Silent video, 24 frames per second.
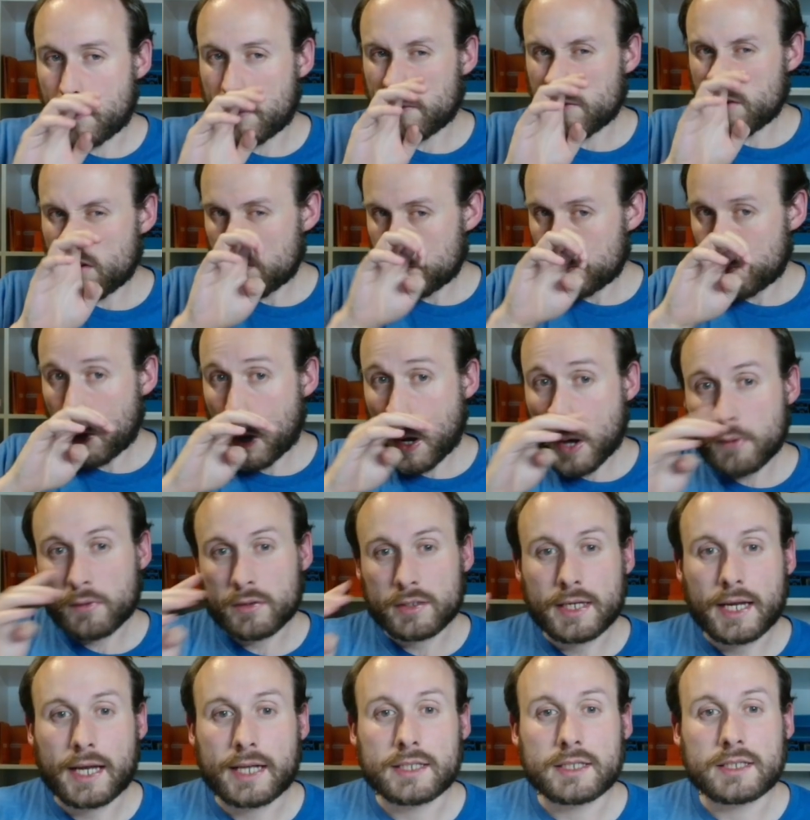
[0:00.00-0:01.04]
We've got
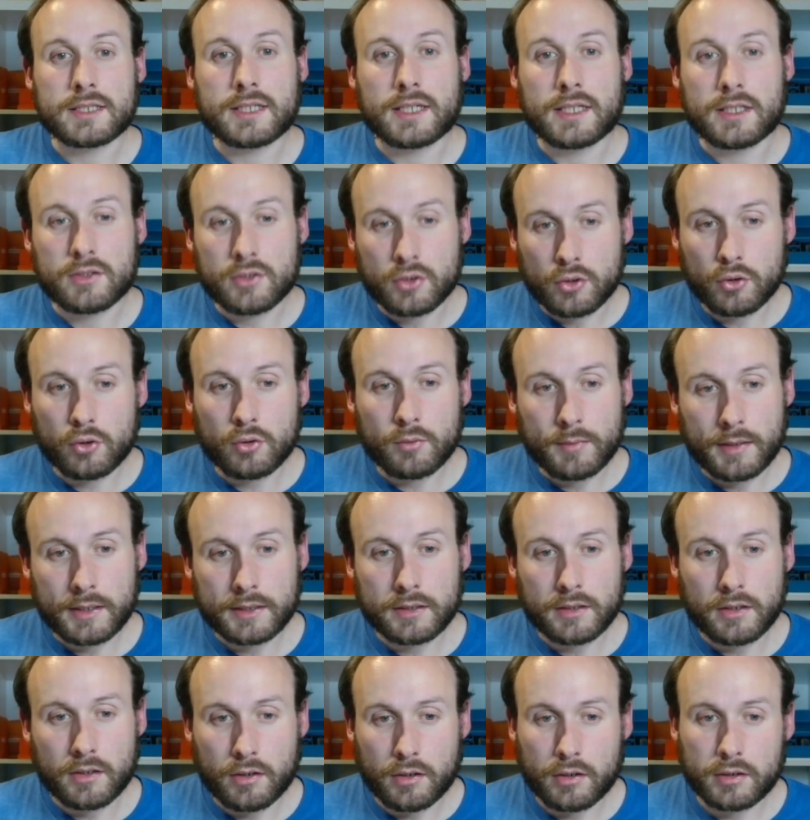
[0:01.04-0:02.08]
Pirate Hat as a
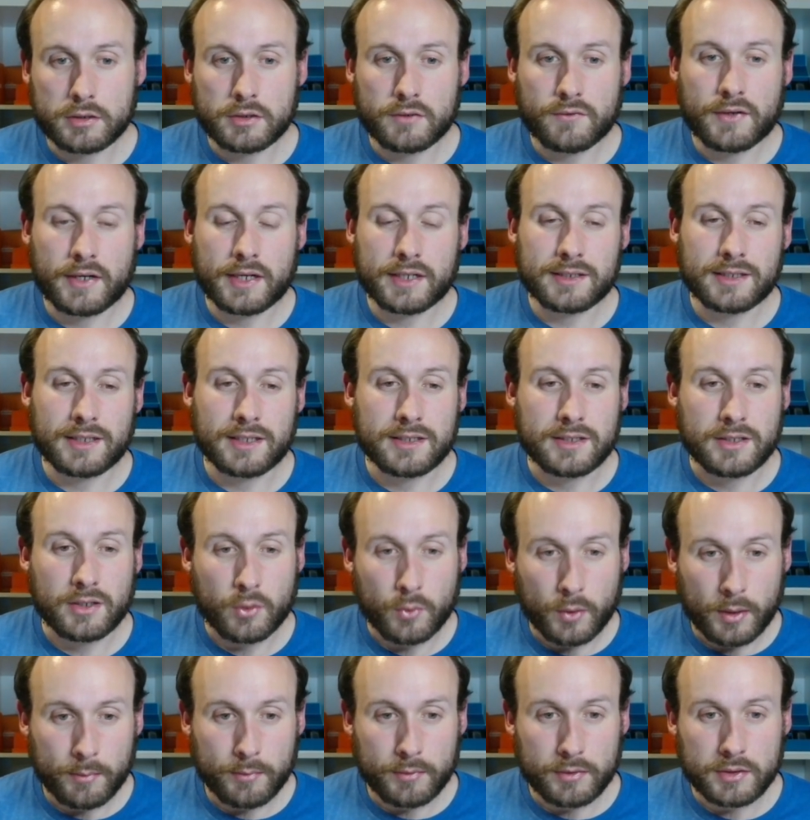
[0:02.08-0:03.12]
2-mana artifact. It's an
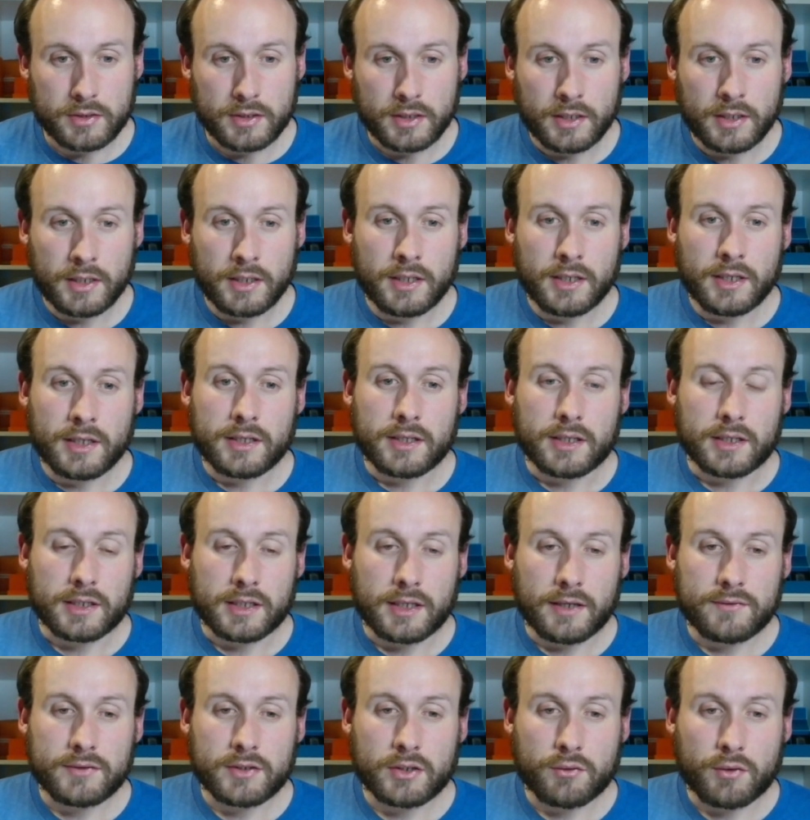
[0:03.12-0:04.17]
equipment that
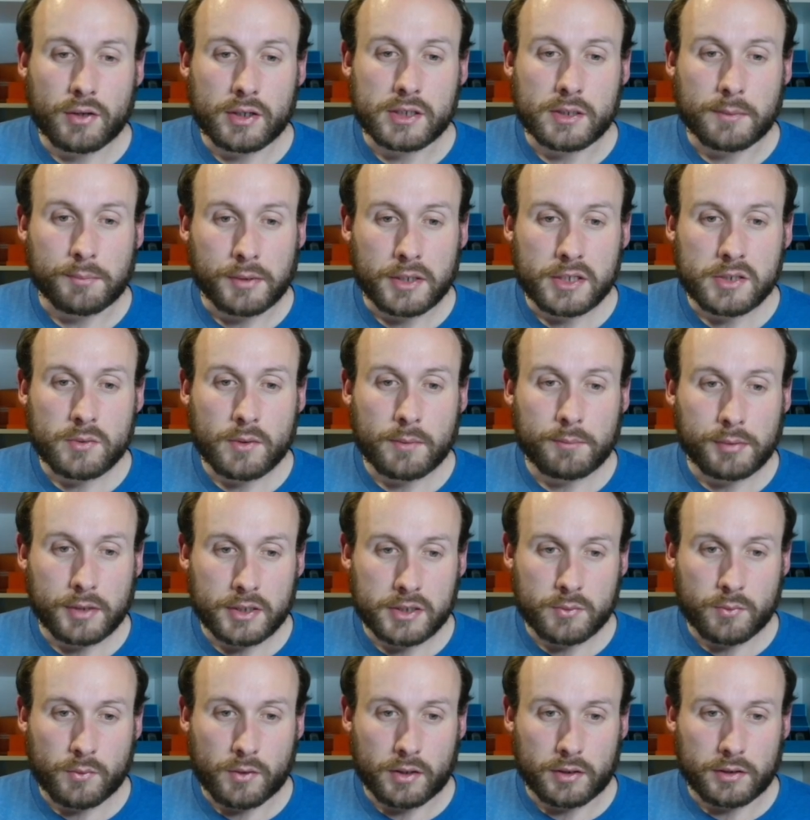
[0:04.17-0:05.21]
gives a creature
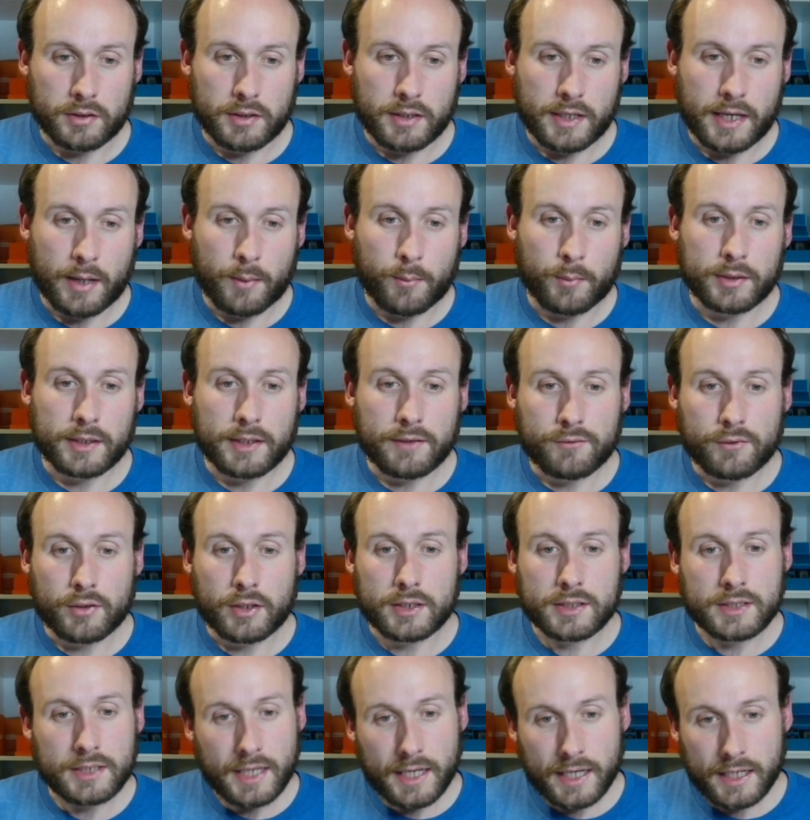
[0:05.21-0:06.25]
+1/+1, and whenever
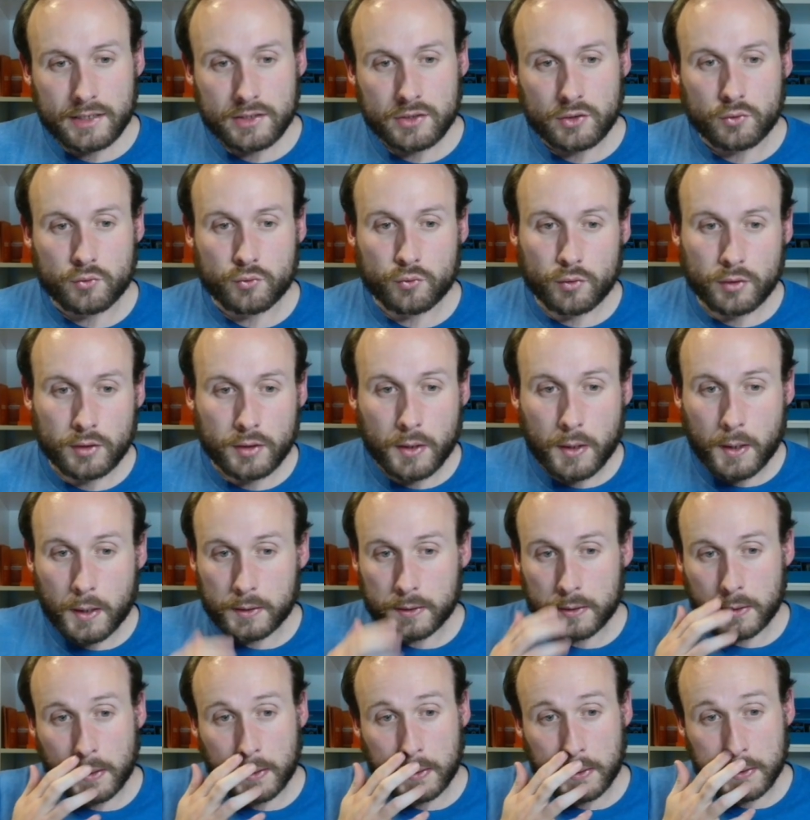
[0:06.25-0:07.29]
it attacks, you draw a
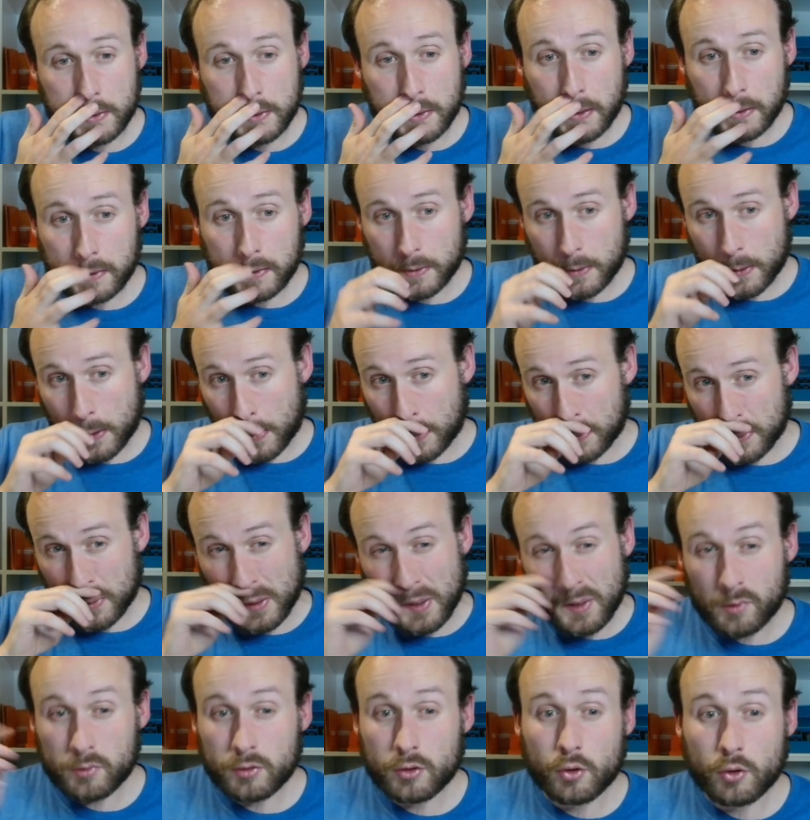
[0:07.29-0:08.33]
card and discard a card.
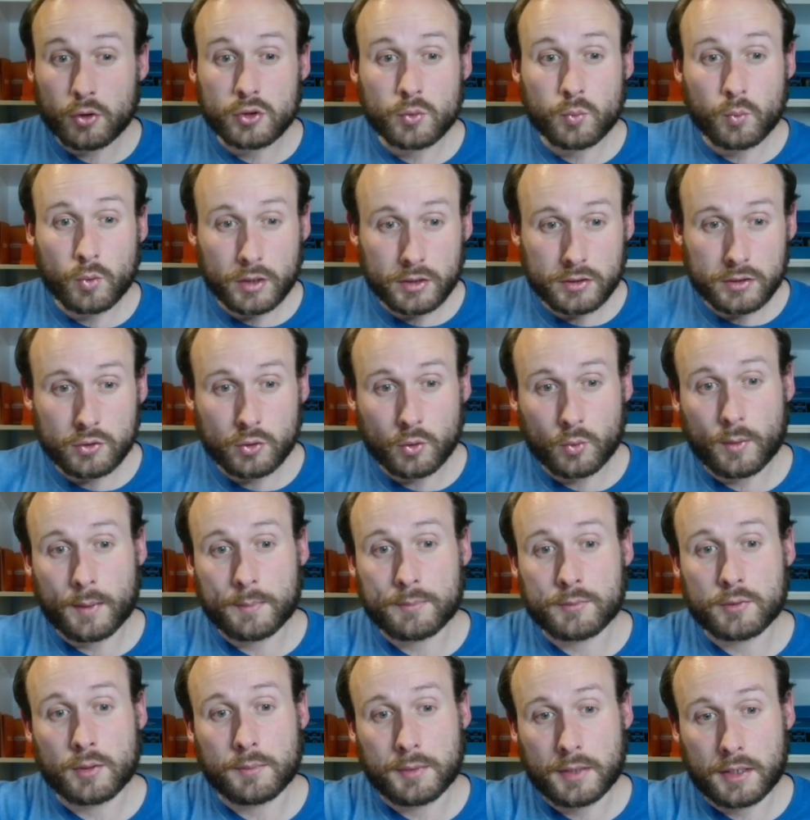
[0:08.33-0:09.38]
Only costs 1 to
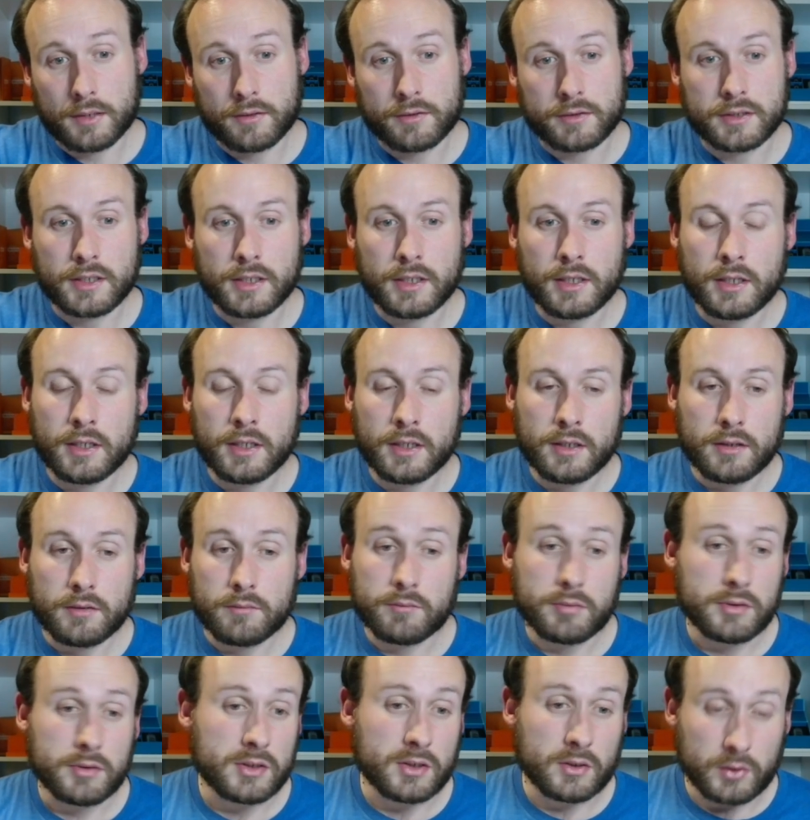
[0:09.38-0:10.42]
equip to a pirate.
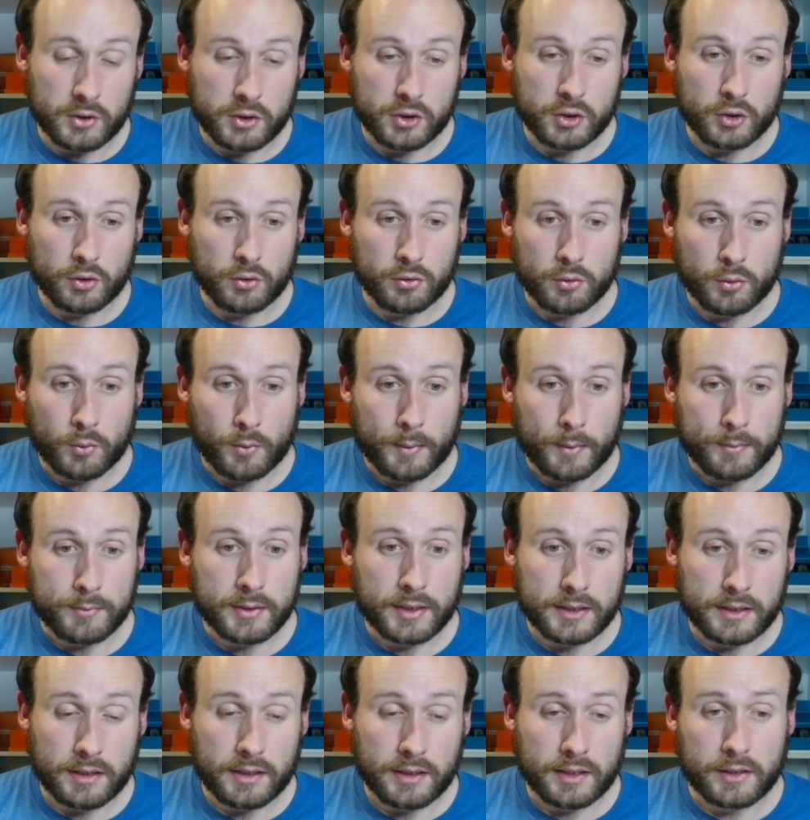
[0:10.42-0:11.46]
It's only 2 to equip
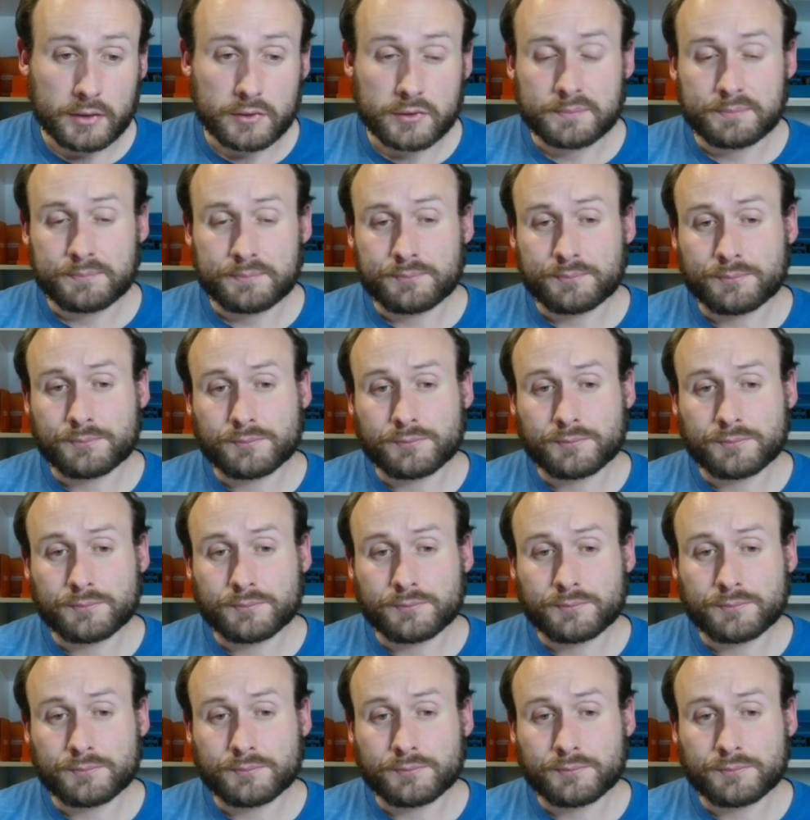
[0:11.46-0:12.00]
to anything else.